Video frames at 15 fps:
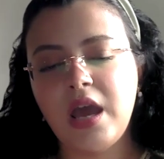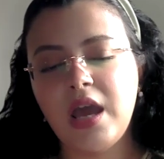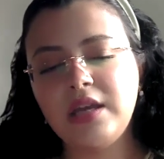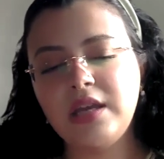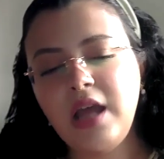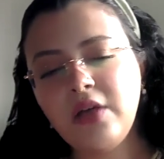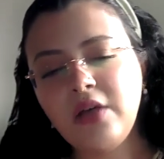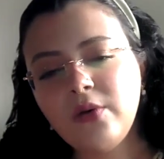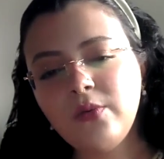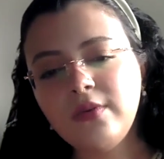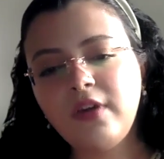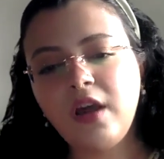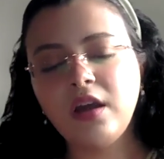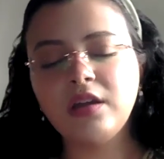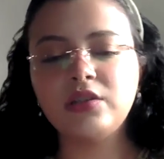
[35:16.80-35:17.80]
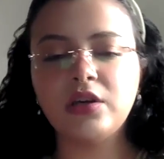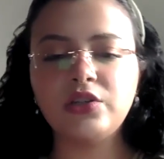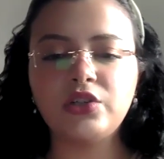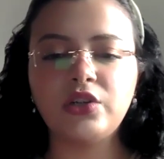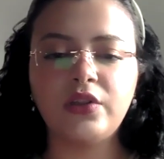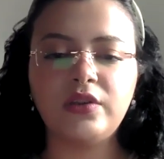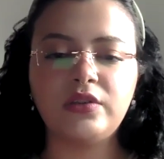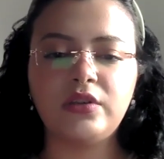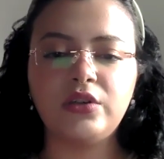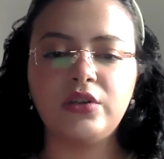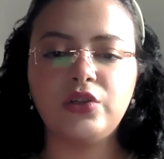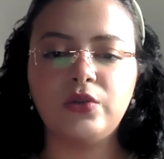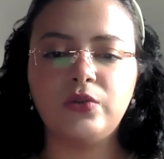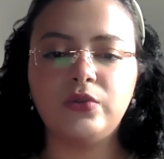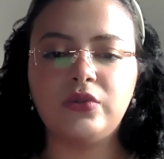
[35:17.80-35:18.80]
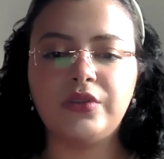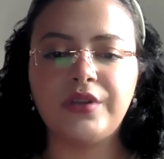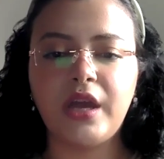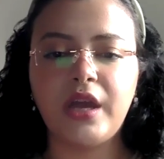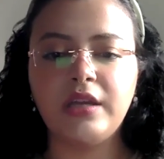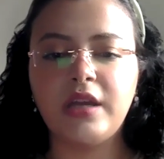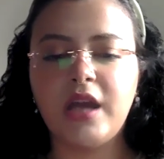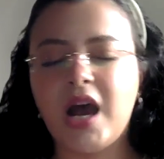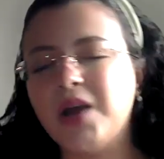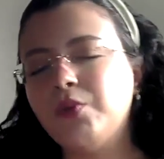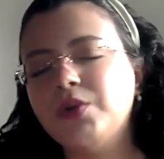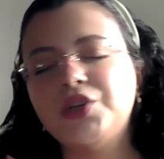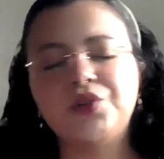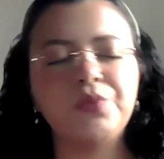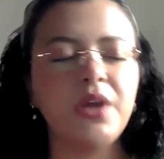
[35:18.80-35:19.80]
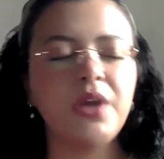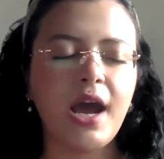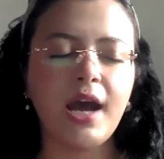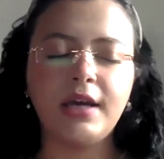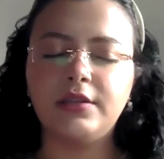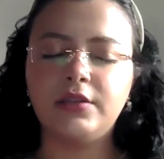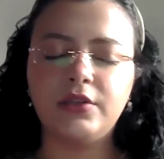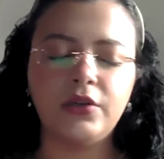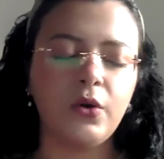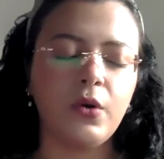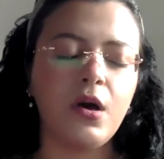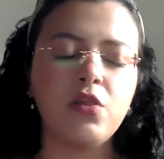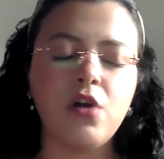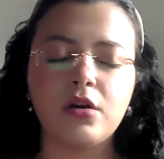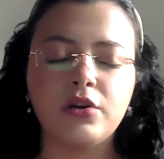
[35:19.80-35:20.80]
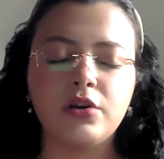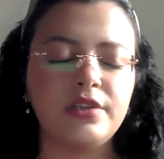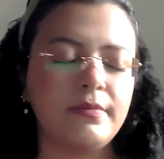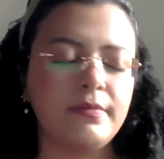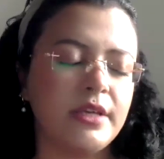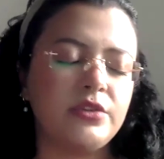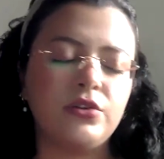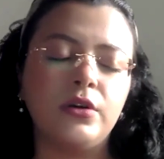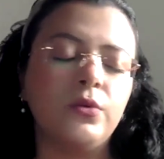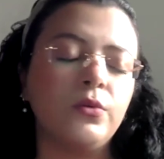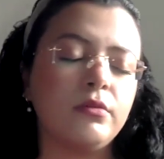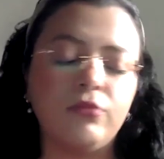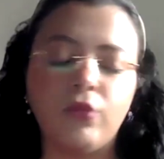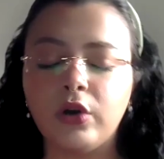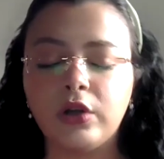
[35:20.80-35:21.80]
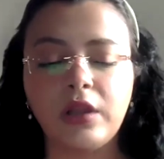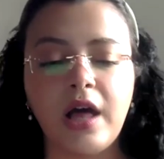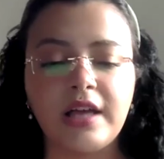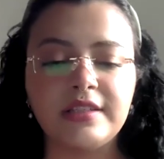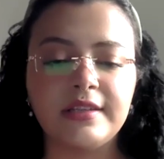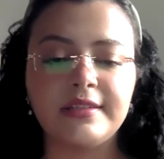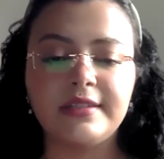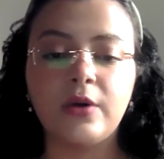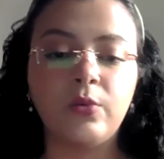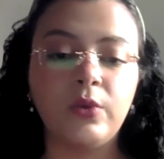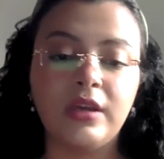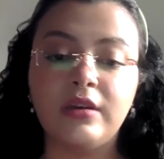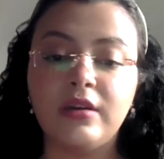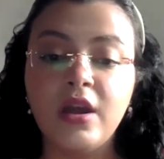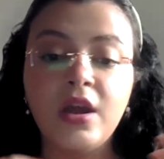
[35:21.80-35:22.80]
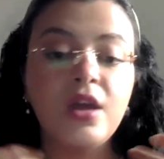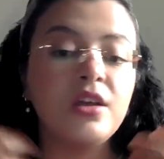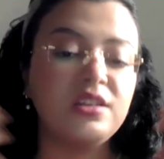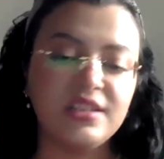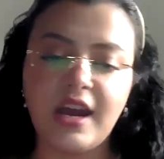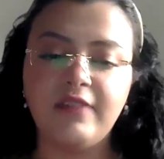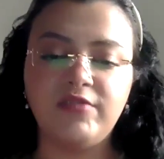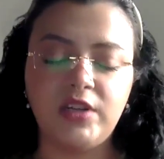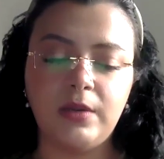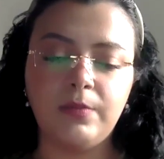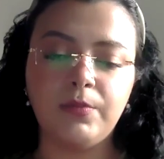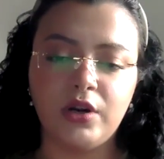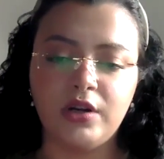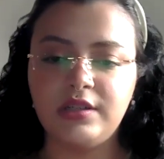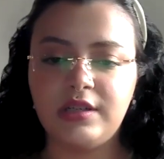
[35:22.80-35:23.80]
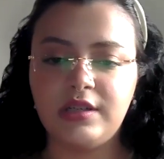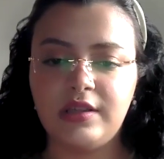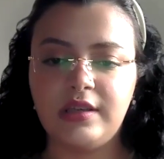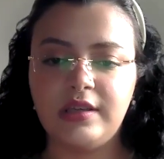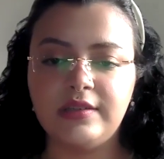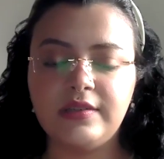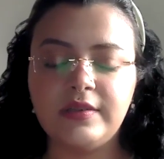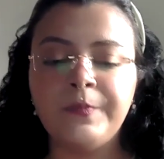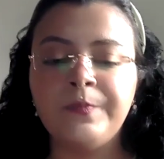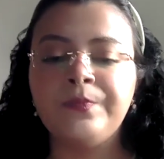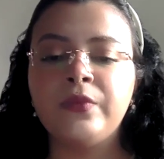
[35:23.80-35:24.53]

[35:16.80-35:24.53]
And now that we've kind of touched on these issues, and I wish we had, a longer semester with more classes that we can dive deeper into these.